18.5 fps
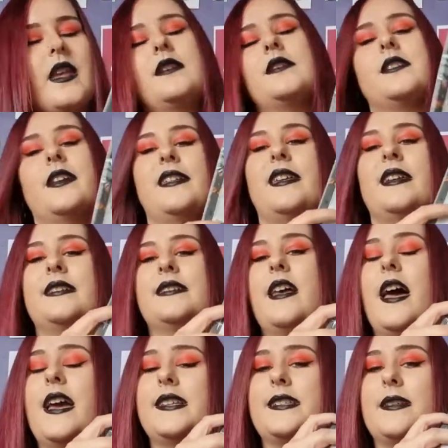So this
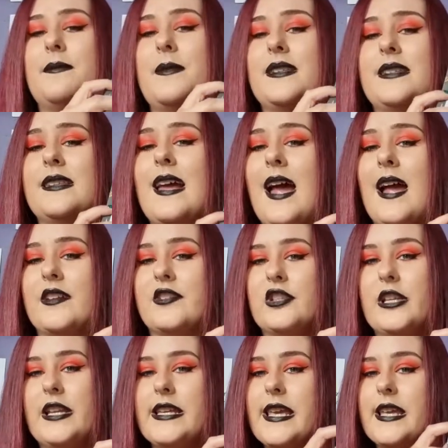item isn't
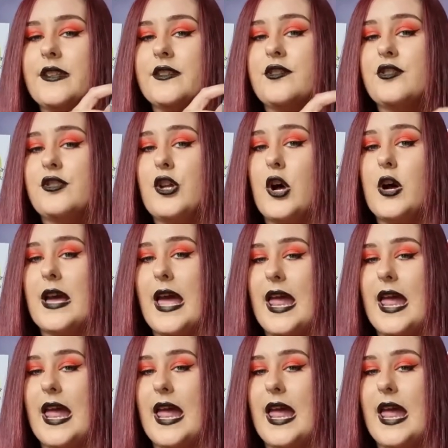actually in stock